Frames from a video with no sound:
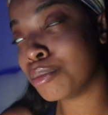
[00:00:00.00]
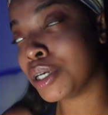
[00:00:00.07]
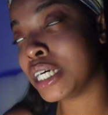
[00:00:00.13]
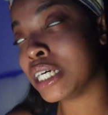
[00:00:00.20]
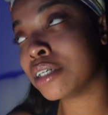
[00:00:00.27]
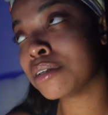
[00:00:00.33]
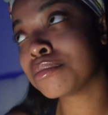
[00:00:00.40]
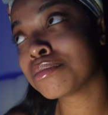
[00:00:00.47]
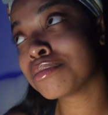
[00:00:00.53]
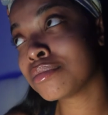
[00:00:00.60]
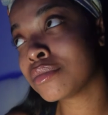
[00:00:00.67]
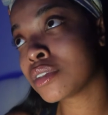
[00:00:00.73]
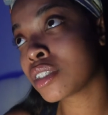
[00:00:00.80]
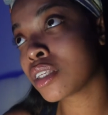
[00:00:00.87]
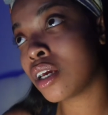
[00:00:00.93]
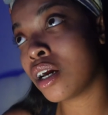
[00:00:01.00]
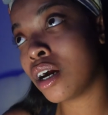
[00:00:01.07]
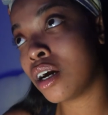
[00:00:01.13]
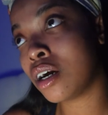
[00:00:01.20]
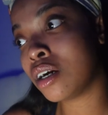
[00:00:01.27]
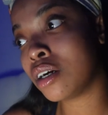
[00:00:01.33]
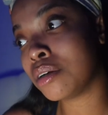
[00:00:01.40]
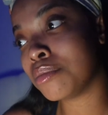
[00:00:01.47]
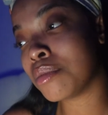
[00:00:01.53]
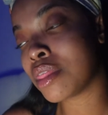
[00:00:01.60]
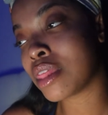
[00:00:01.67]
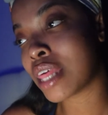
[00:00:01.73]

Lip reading: But I'm